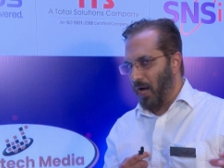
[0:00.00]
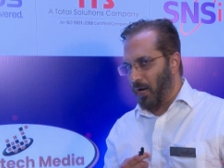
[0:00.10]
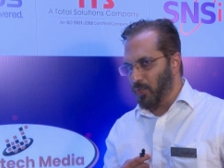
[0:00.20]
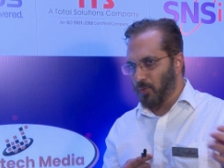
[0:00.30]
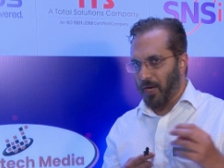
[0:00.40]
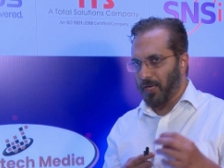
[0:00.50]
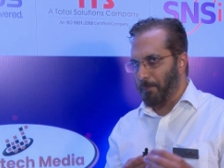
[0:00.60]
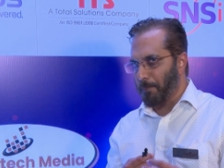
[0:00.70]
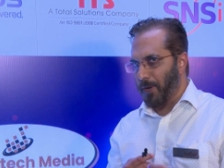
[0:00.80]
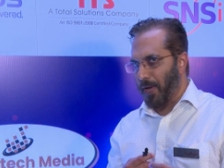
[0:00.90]
How do I
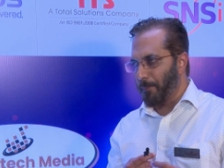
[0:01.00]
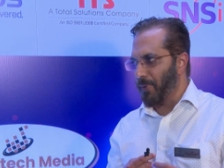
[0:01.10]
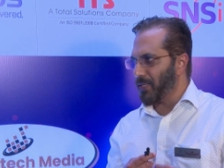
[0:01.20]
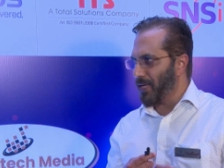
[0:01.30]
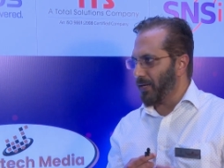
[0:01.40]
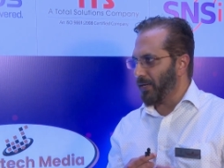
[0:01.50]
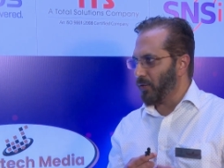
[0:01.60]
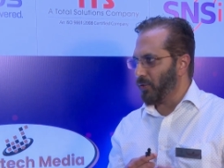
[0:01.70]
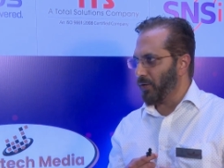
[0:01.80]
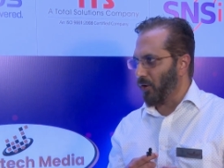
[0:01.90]
embed that
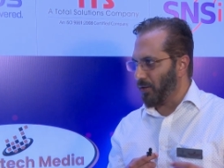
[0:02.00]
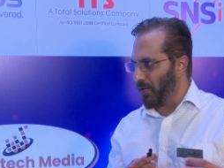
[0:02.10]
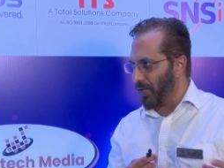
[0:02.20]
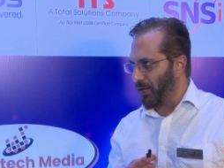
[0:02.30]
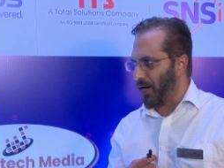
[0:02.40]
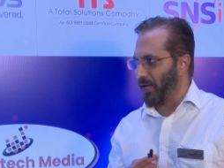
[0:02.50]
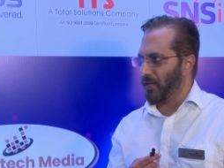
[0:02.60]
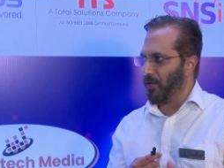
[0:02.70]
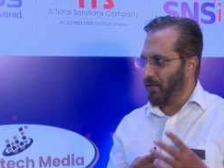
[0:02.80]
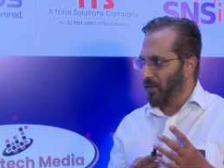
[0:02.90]
into the already
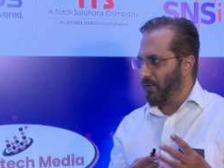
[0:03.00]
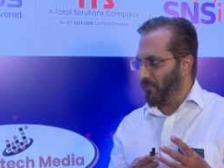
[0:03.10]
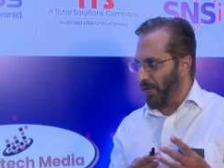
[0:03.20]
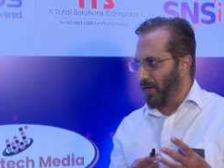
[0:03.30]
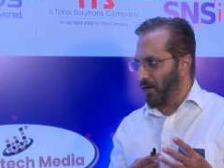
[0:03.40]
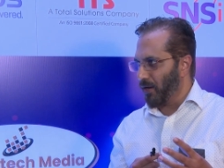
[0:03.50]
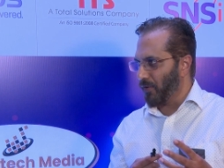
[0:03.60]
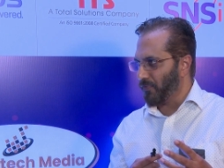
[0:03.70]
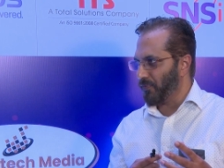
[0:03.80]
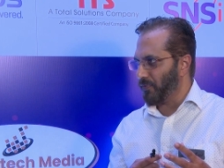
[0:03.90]
running vehicle
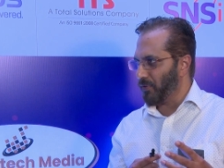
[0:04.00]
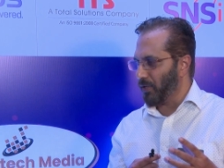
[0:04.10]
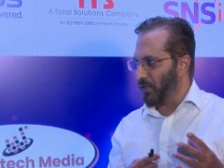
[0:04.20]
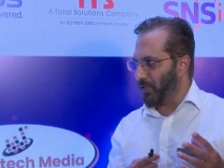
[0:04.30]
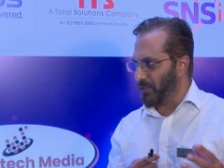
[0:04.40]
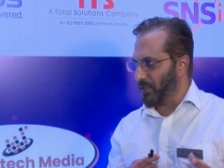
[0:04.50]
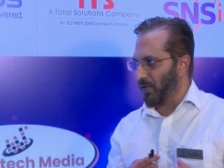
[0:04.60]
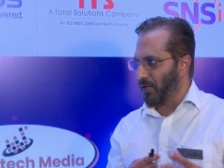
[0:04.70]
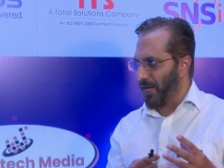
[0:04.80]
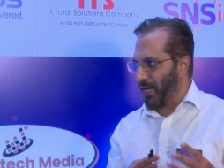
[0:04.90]
of uh,
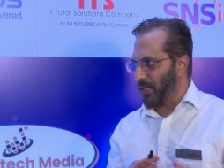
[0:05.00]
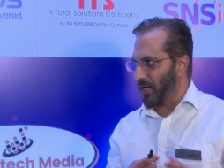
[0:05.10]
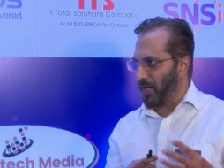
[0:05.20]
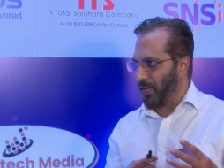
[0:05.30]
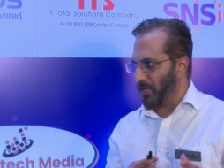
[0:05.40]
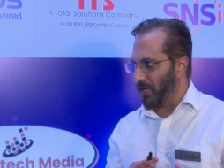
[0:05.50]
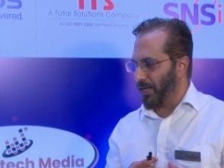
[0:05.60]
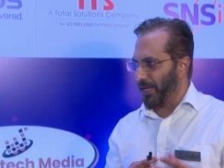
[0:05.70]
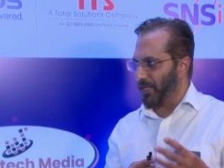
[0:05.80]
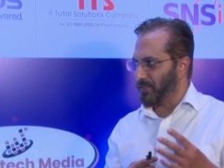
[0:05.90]
digital data
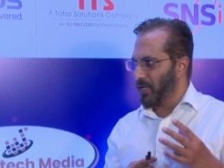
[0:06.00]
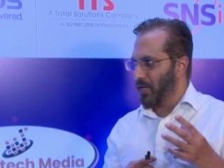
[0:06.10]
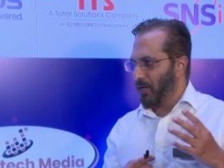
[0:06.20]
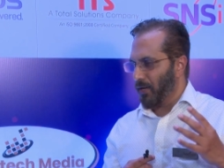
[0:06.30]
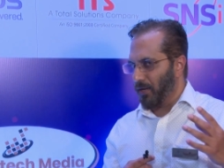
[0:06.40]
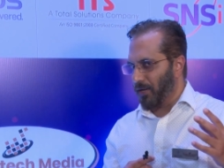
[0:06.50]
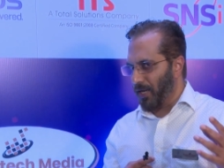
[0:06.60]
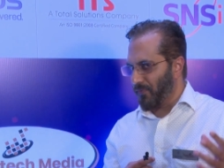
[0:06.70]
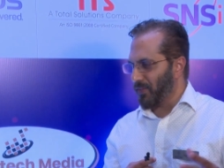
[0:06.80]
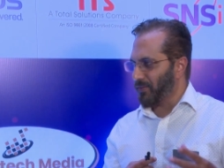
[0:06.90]
analytics, uh,
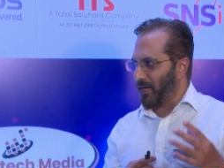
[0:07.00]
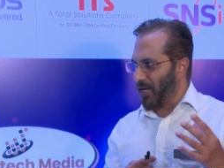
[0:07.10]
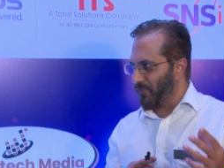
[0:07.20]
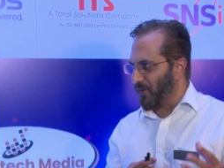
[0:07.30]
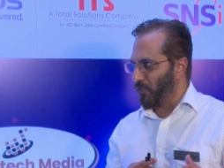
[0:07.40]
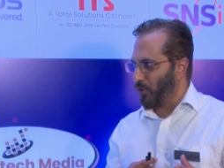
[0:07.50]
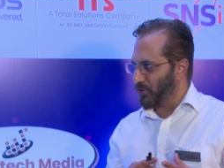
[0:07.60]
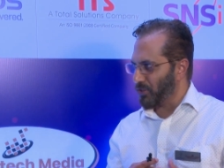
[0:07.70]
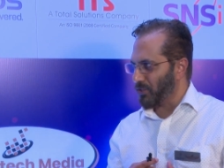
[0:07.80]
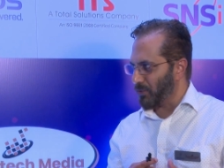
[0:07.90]
level 3, level 4
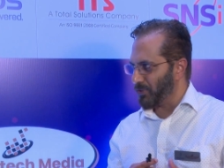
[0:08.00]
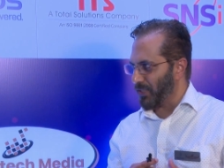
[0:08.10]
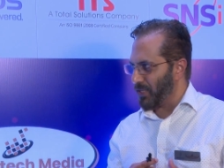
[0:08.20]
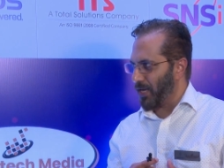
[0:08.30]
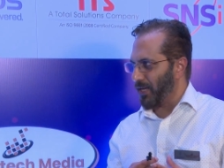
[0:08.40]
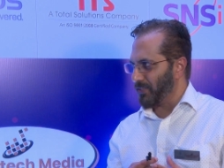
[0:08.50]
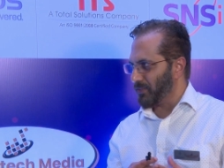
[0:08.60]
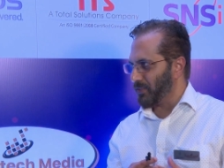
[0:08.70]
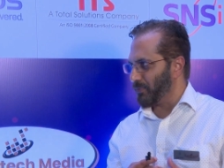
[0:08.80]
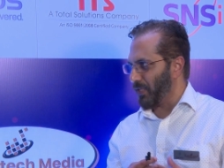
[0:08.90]
systems, engineering
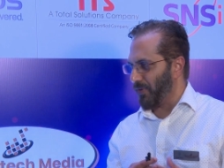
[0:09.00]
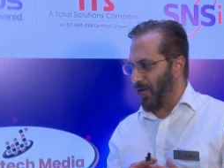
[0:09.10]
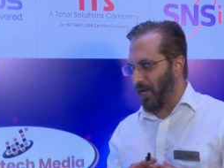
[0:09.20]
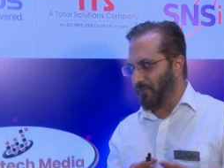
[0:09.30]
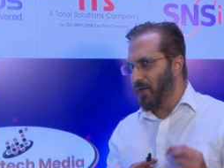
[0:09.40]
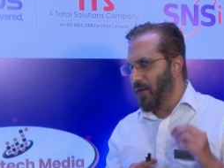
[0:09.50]
systems that we have.